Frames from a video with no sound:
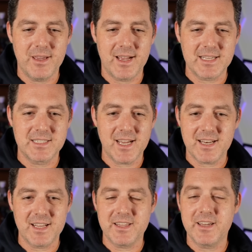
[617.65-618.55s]
I guess
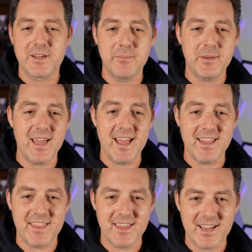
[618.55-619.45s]
technically it could be
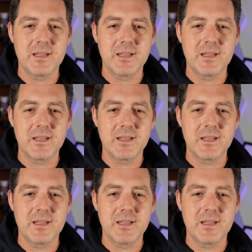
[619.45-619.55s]
anything.